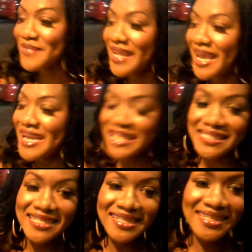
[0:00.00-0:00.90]
Are you
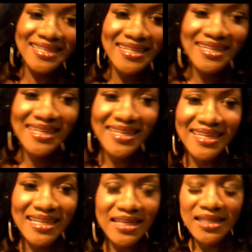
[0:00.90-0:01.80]
ever gonna move back
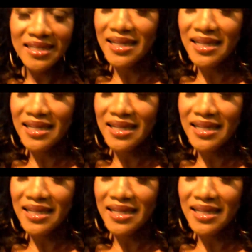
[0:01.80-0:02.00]
to New York?